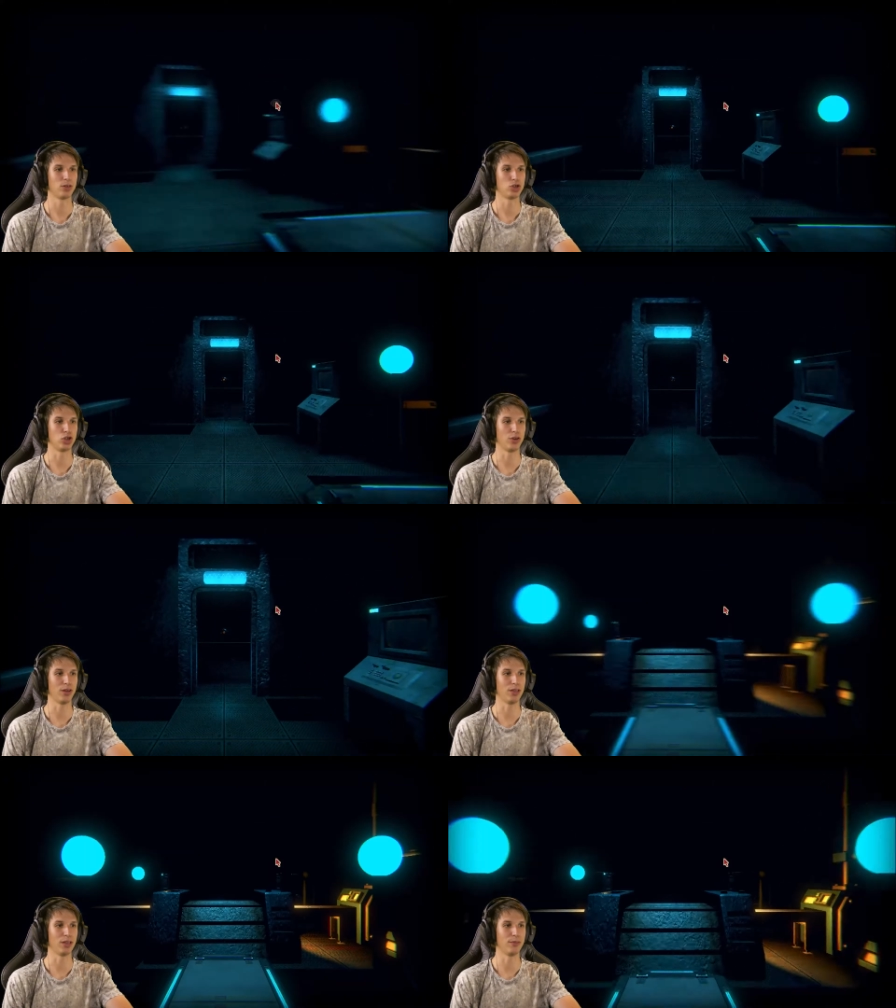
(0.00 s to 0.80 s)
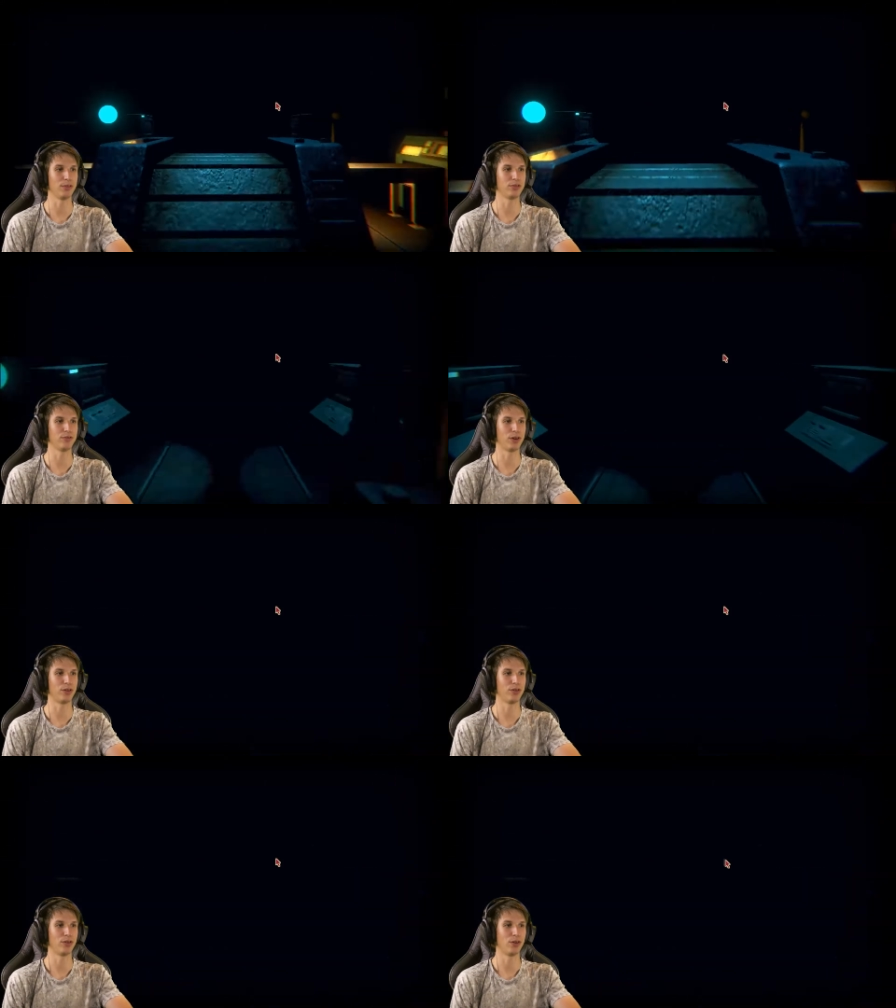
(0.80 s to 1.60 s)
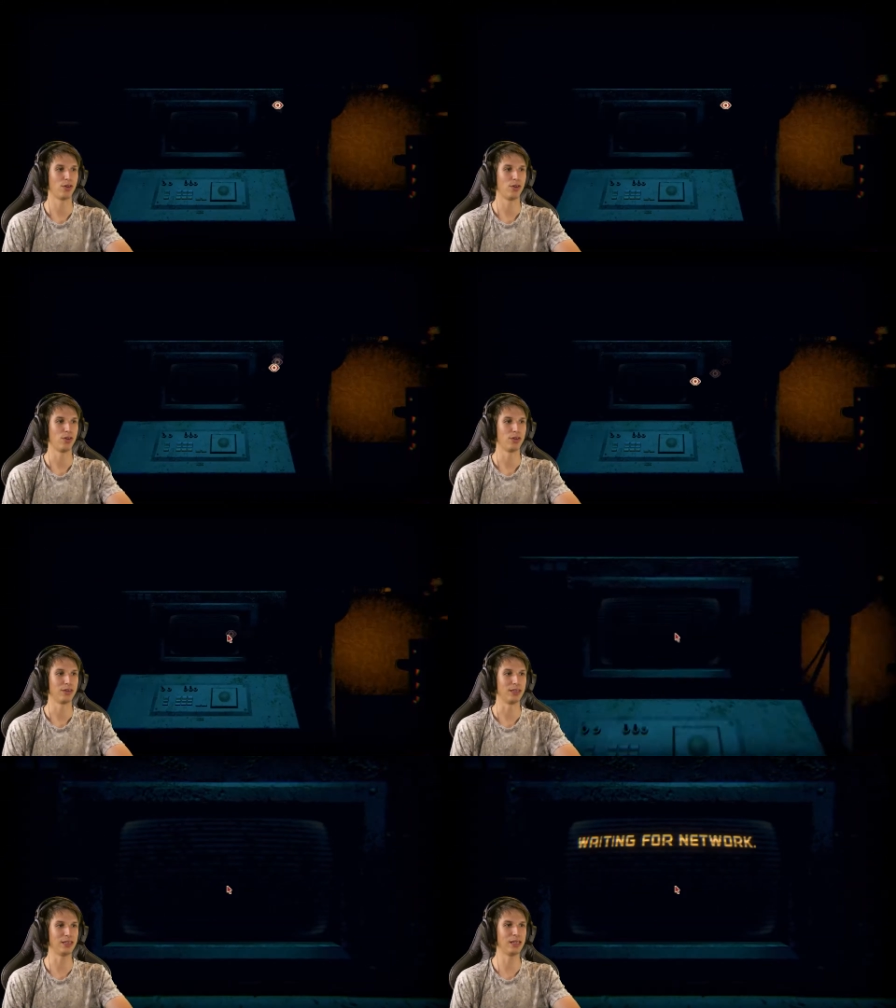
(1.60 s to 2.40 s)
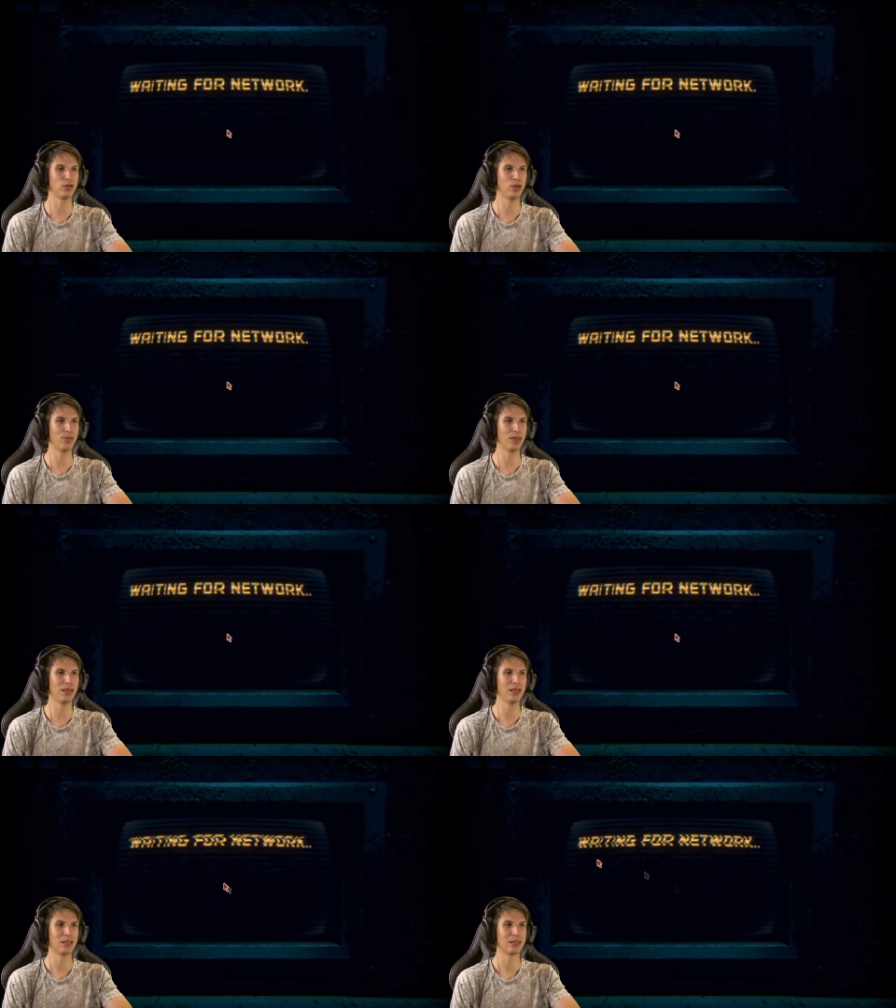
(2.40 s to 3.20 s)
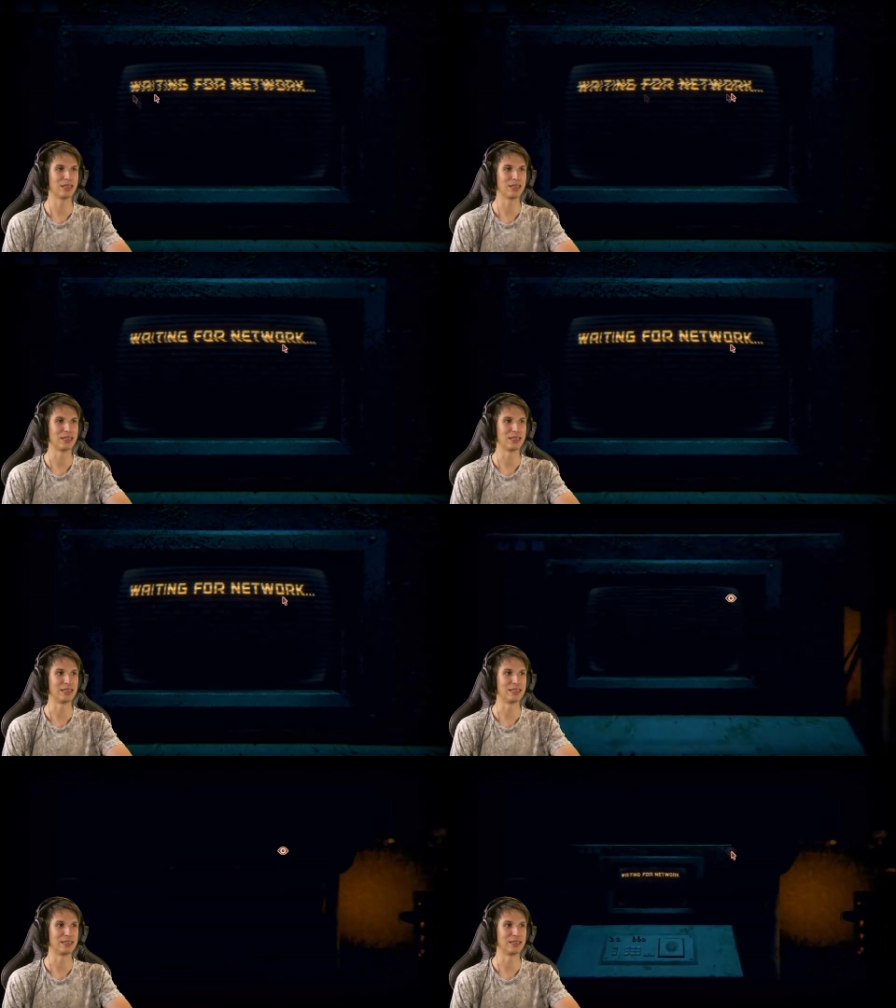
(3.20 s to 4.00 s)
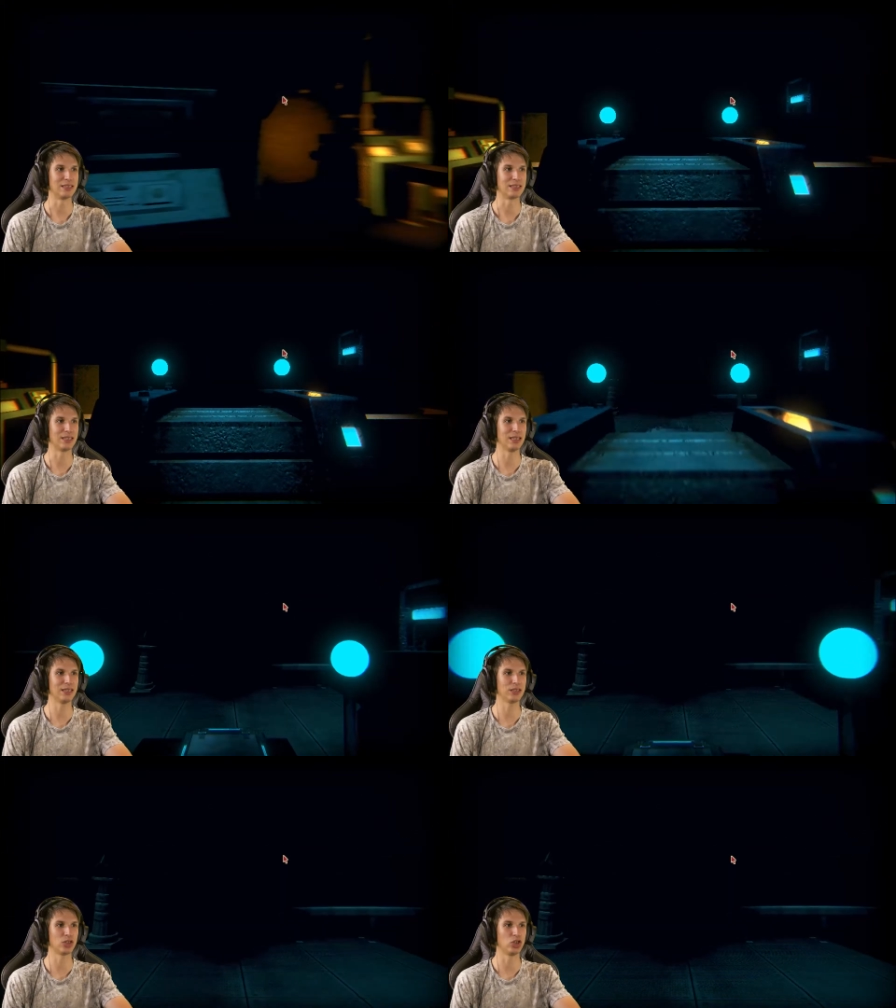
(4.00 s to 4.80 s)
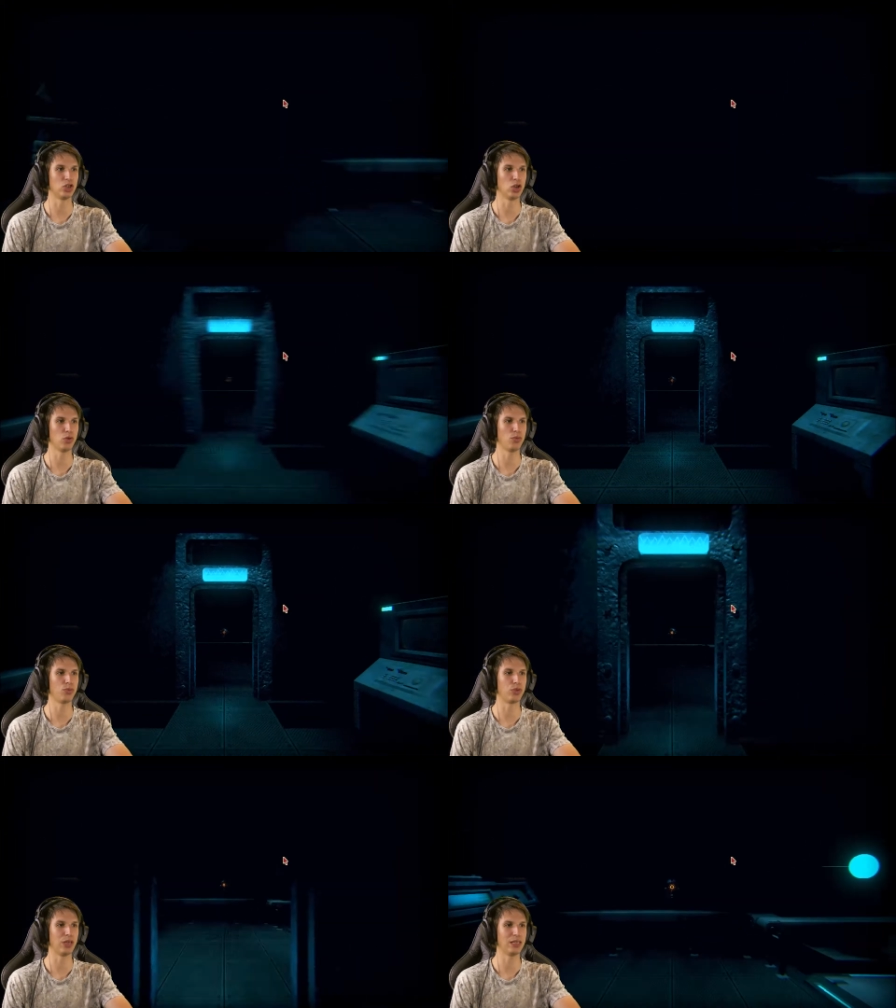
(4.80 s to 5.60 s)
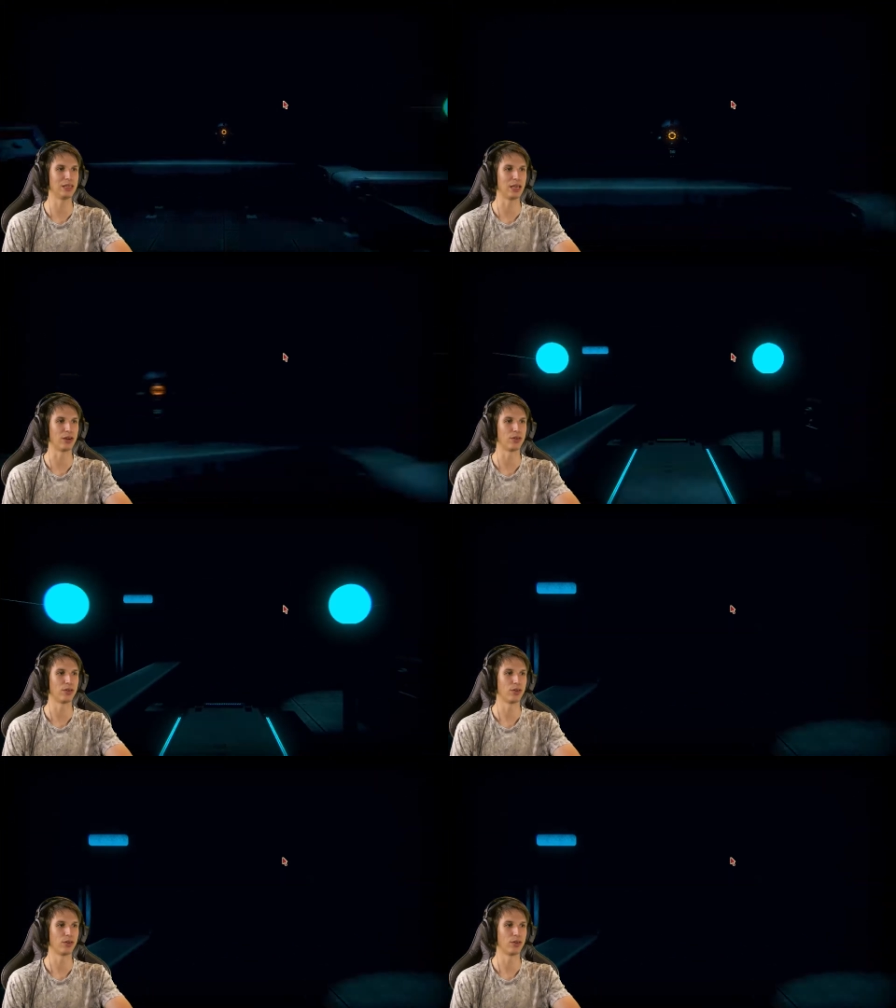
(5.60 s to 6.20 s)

Sorry, a little bit too far. Did that do a thing? Still did no thing there.